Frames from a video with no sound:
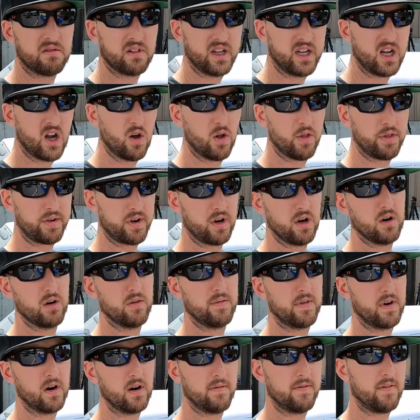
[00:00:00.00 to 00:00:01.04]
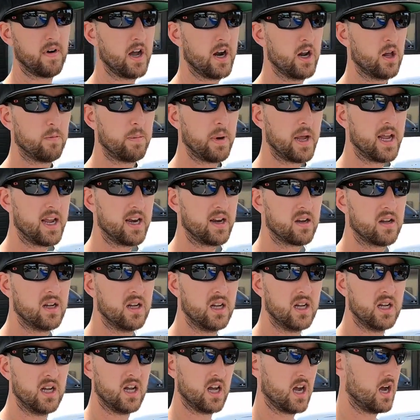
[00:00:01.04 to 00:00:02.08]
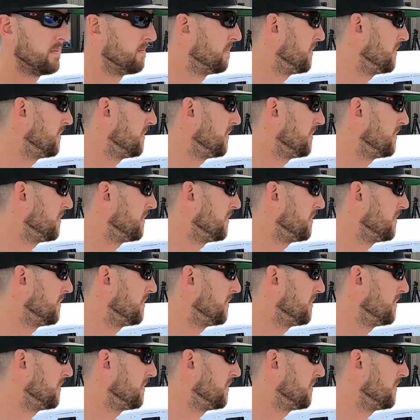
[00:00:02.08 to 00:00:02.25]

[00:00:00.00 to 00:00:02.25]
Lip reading: go through for final paint and